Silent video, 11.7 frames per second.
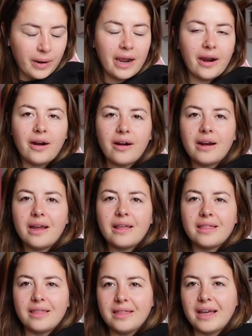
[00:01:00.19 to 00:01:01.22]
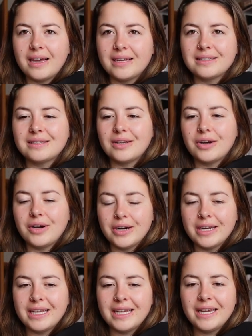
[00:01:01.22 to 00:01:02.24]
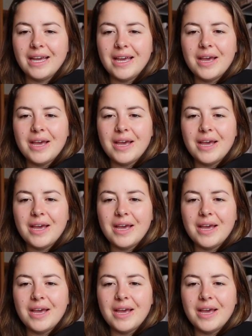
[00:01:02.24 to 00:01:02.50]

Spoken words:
wear this hoodie,